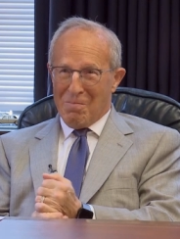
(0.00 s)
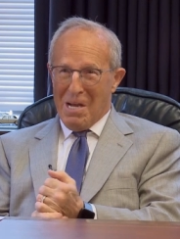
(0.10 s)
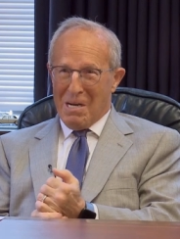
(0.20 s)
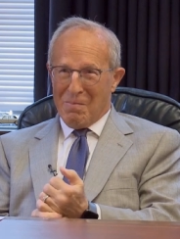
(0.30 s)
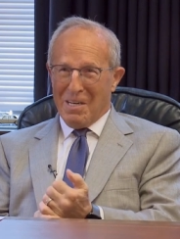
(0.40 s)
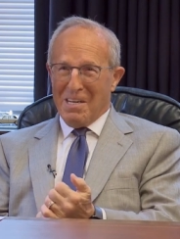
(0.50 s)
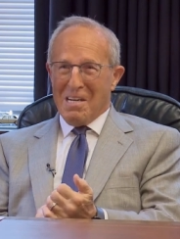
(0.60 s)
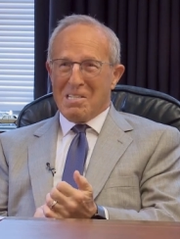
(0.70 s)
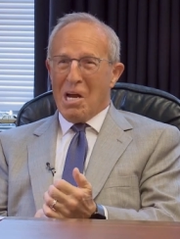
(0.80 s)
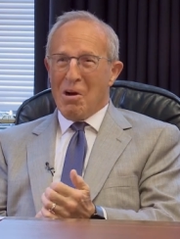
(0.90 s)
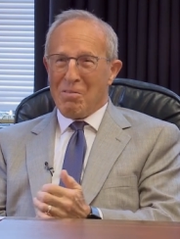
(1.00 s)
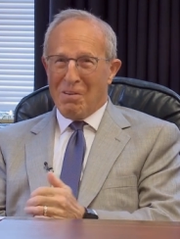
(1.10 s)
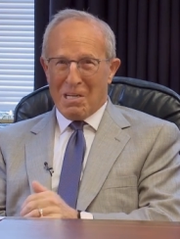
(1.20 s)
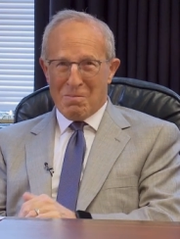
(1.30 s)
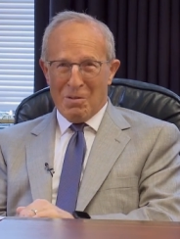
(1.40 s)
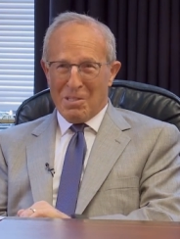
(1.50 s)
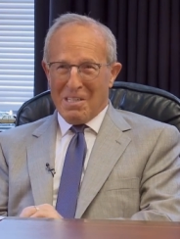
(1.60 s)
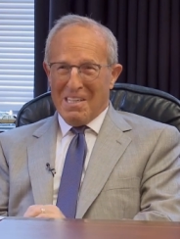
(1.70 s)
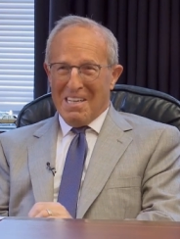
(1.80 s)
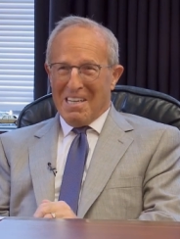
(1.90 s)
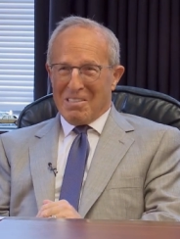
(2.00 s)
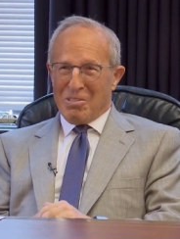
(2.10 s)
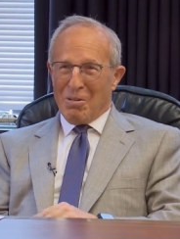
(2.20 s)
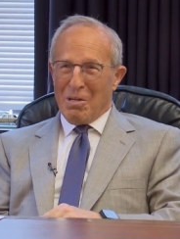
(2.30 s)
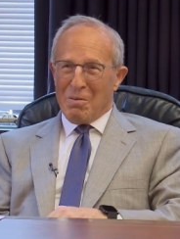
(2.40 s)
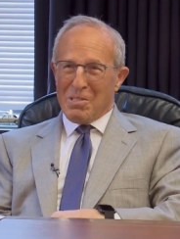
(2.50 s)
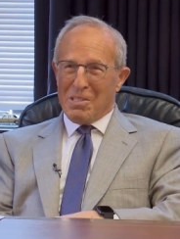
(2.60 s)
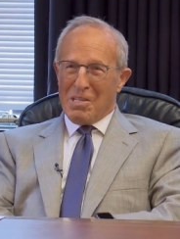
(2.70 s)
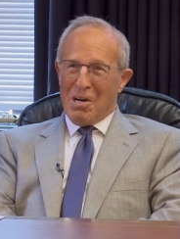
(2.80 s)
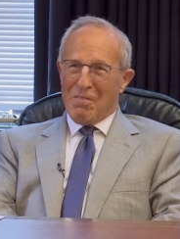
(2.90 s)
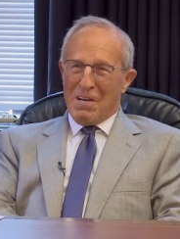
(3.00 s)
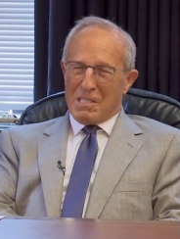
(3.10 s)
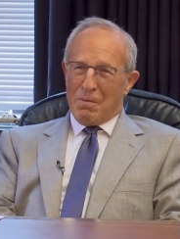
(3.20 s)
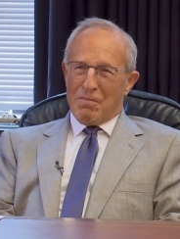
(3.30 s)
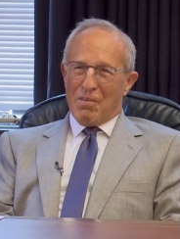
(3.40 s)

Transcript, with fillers: made him a tariff expert. And so he was a tariff expert